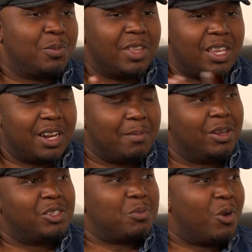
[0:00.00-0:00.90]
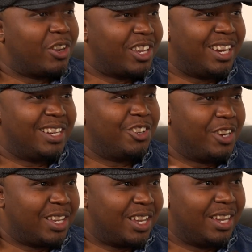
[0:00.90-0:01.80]
thinking about smoking and
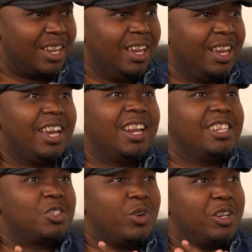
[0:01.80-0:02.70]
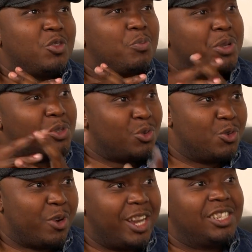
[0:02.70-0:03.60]
drinking, and I just wanted to
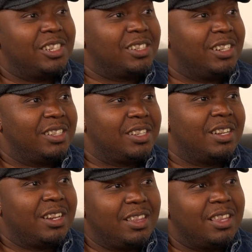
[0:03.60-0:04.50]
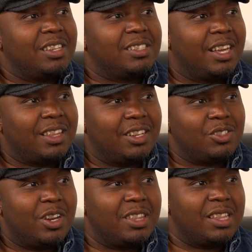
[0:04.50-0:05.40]
pursue righteousness and things like that.
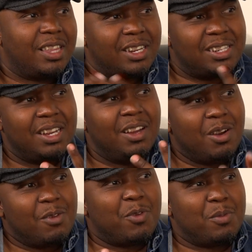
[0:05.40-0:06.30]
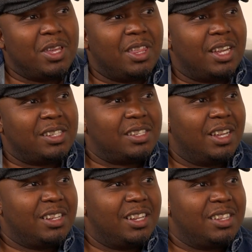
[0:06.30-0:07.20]
So I think that, for me, that's
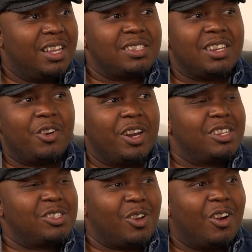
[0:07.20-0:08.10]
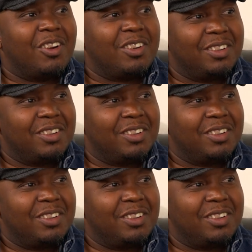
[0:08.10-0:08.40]
the greatest song.